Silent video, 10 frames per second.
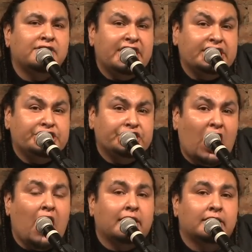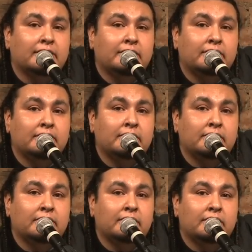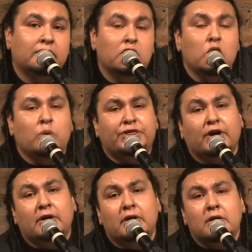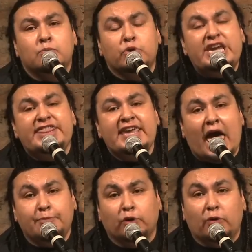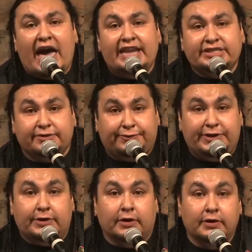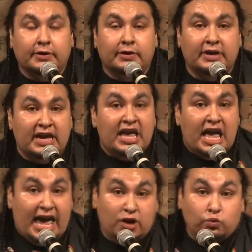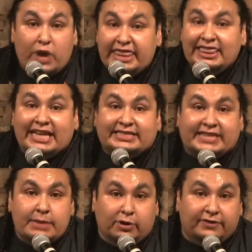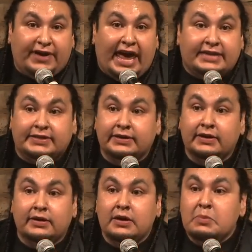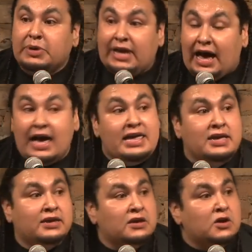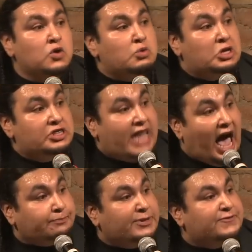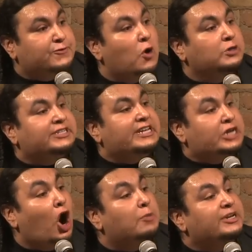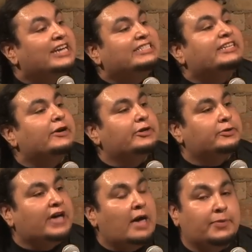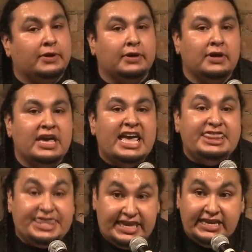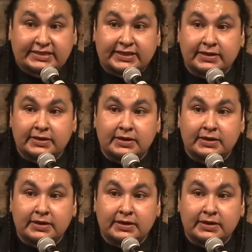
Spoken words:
they could shock with a breathing apparatus of fear and a red lightsaber of hate. But I will not be frozen in carbonite stereotype. And these